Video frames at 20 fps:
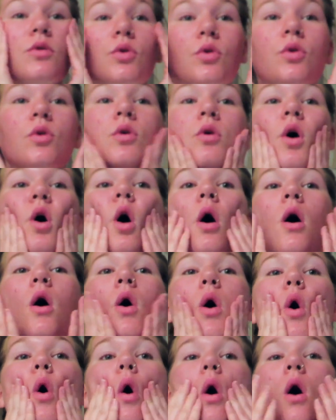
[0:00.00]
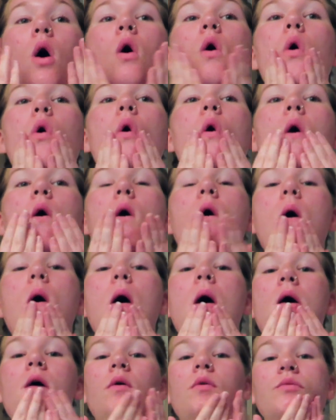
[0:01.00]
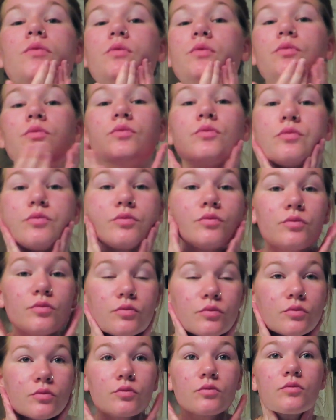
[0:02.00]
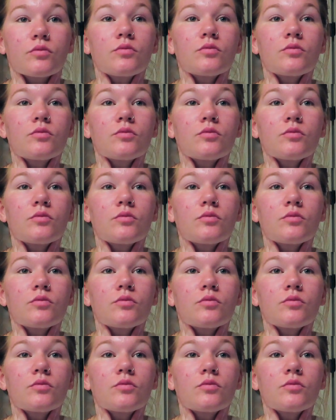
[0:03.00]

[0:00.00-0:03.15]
I usually brush my teeth after that while I wait for that to all kind of